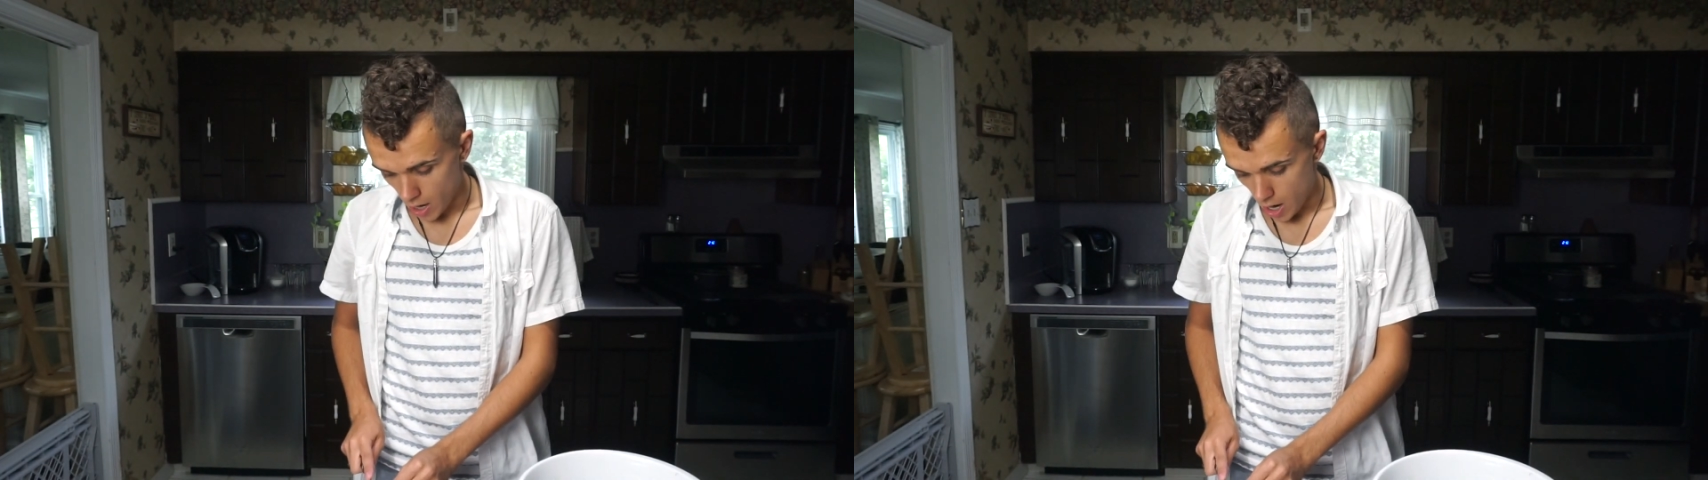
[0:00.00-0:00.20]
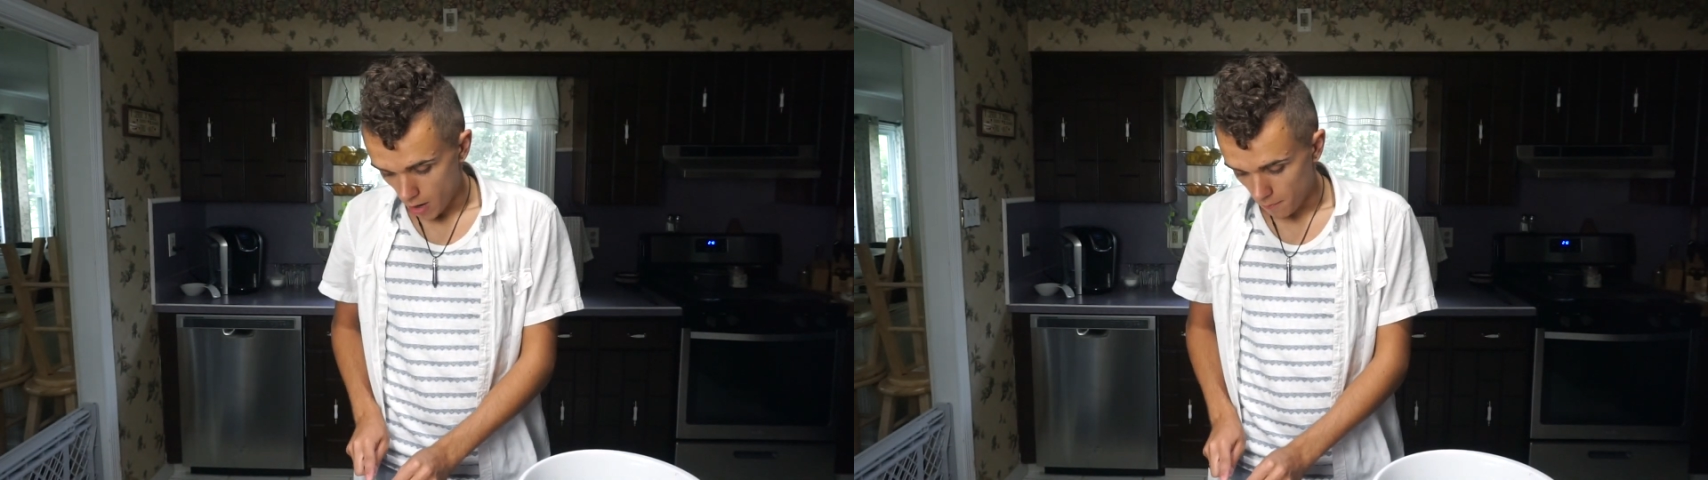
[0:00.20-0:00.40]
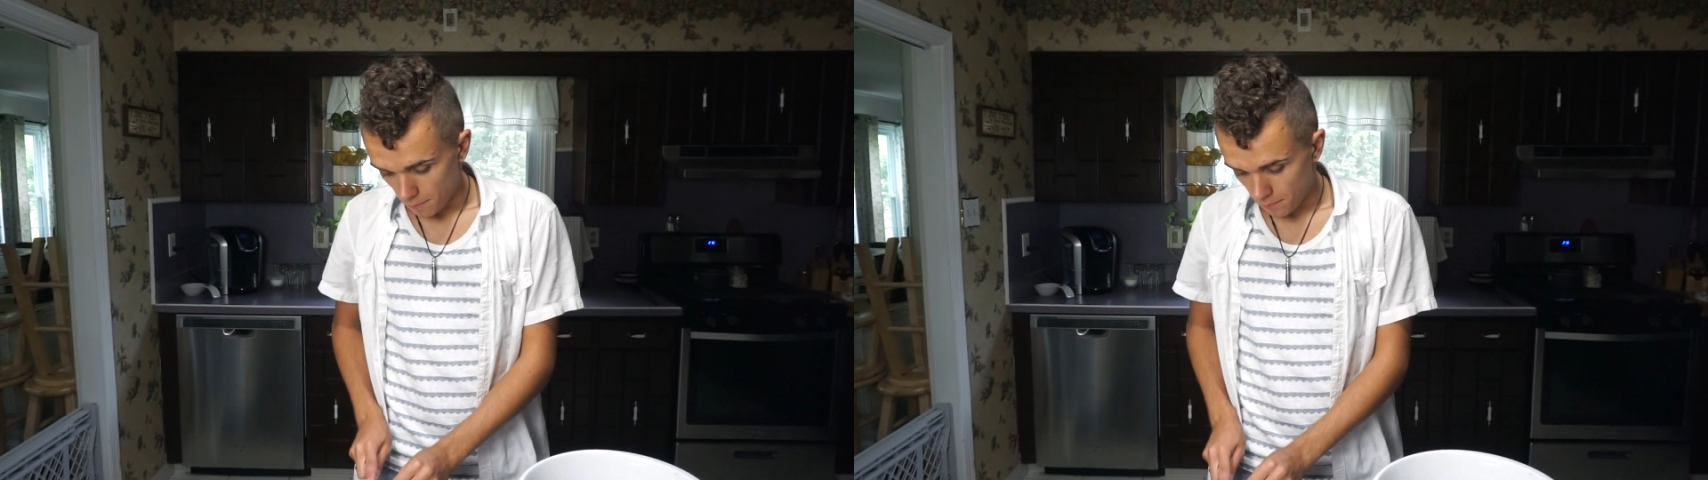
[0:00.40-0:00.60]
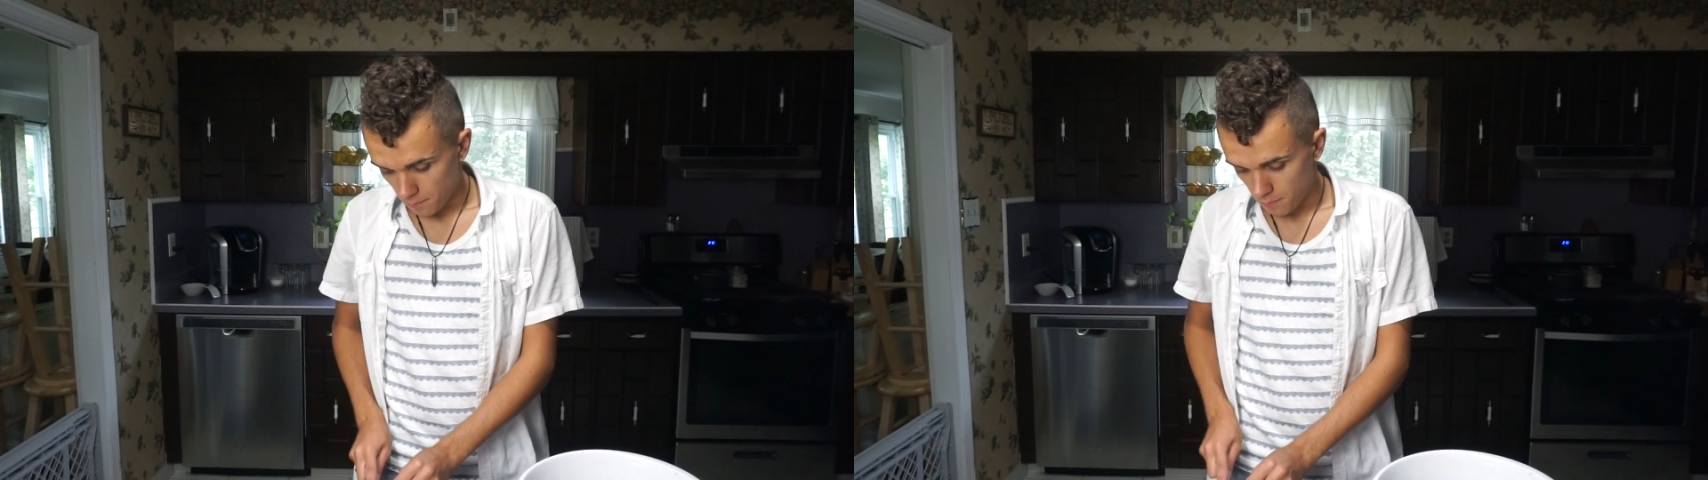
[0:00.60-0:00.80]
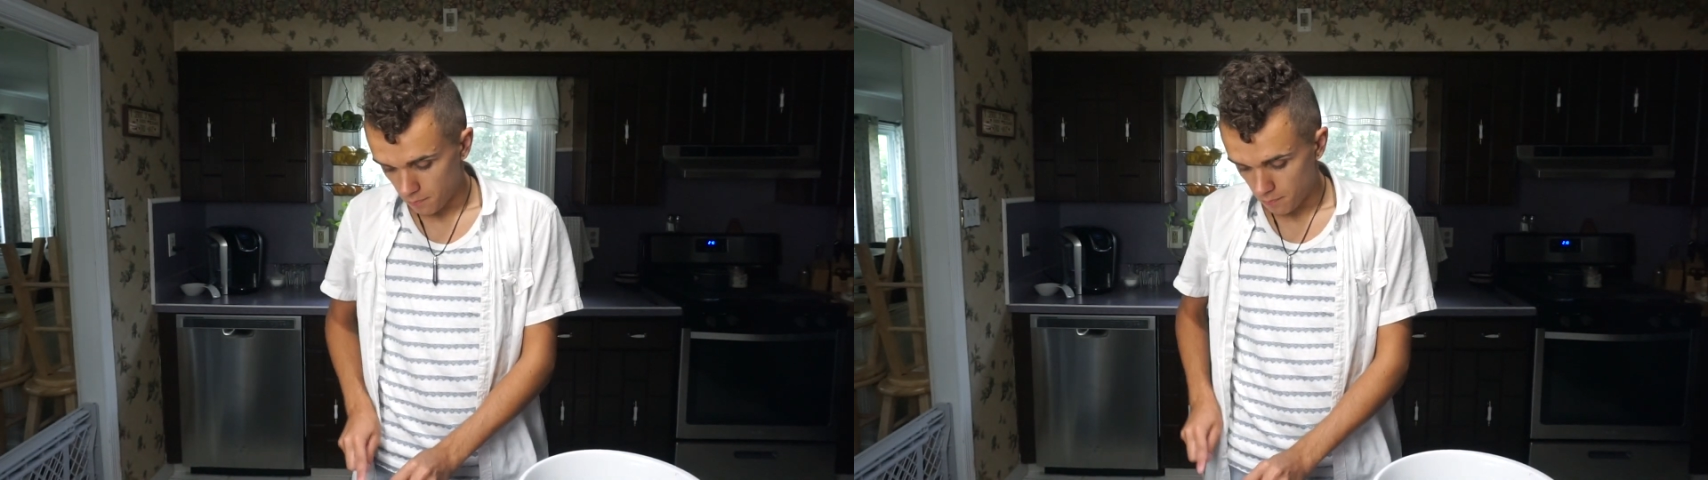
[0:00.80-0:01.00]

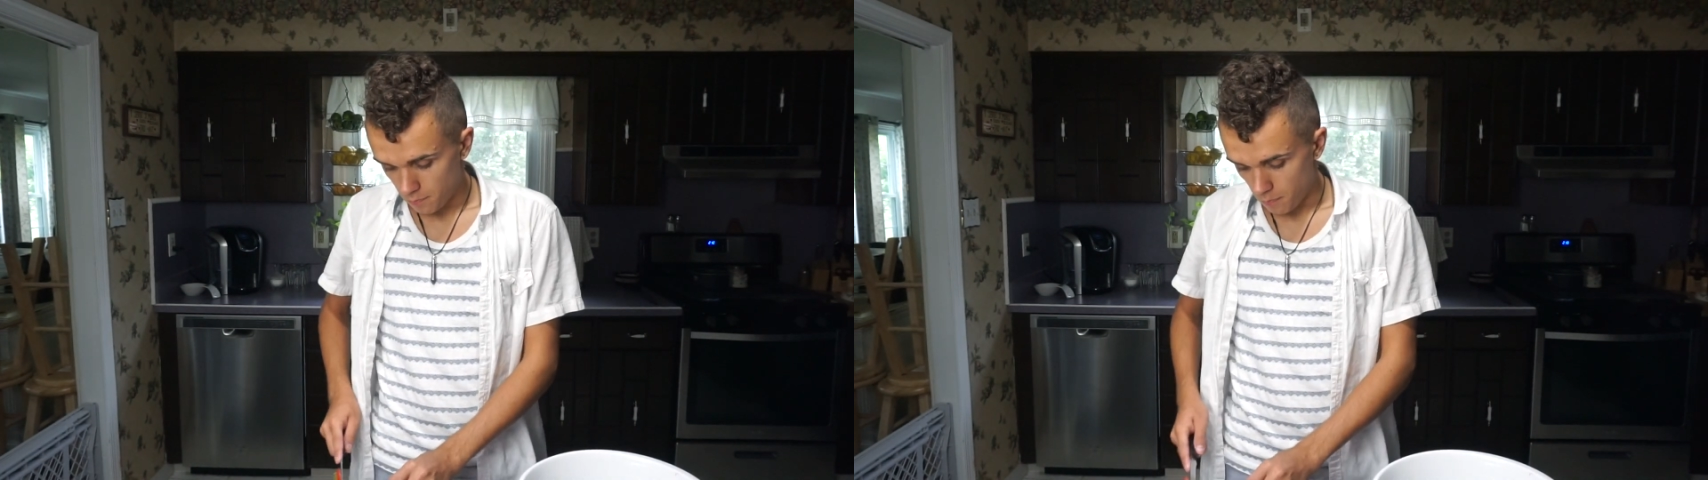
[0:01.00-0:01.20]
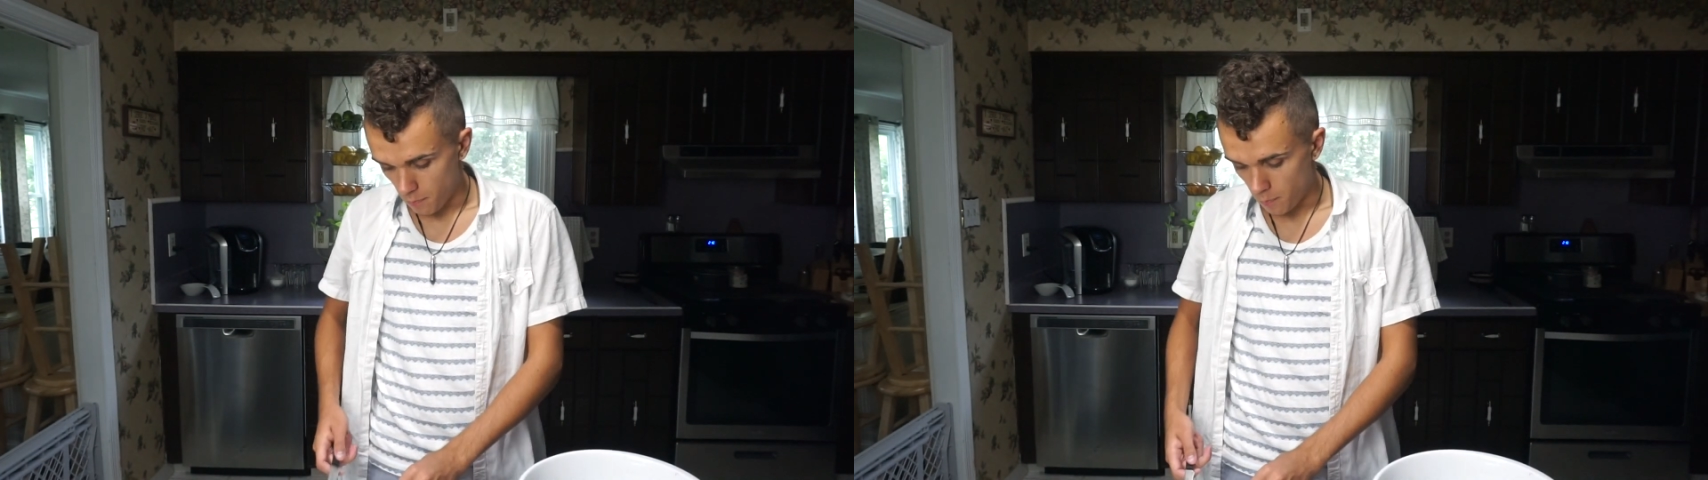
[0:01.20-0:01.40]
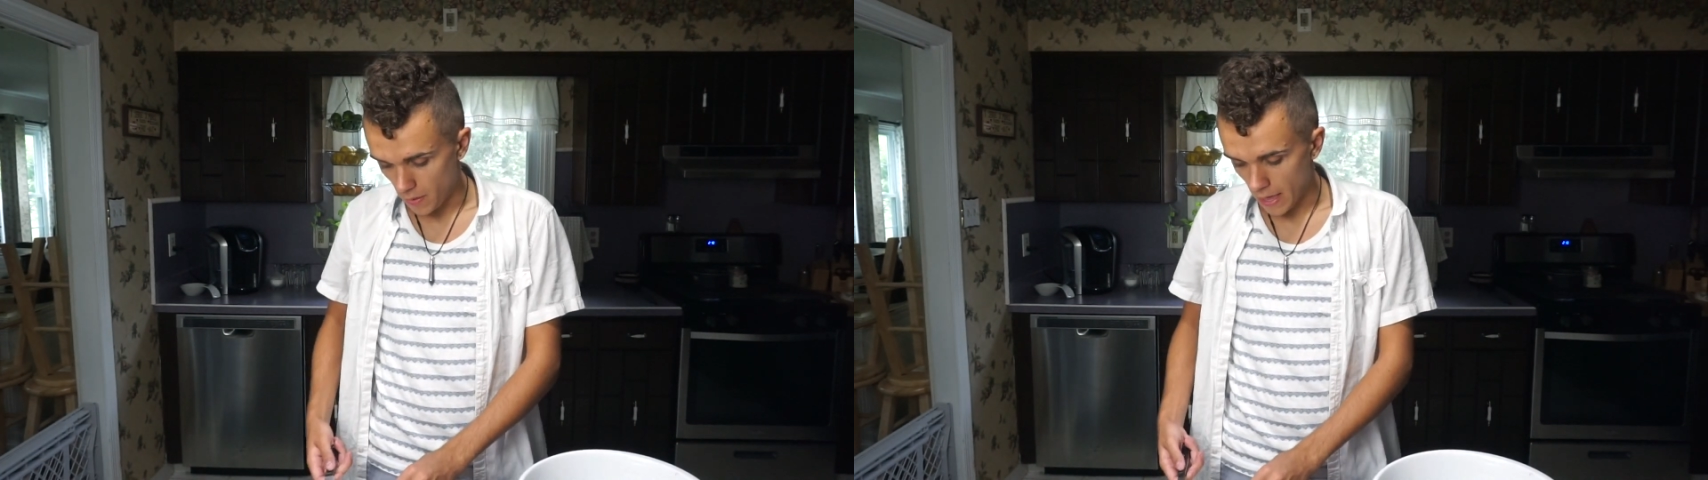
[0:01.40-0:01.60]
But